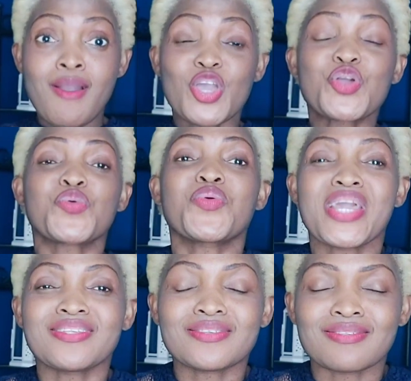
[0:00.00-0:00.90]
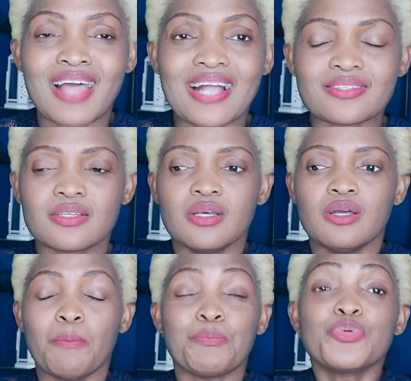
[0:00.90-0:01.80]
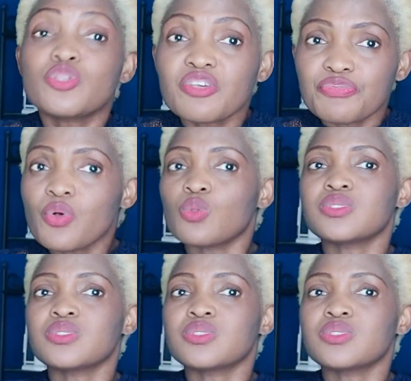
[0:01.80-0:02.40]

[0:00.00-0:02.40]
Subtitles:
create that beautiful,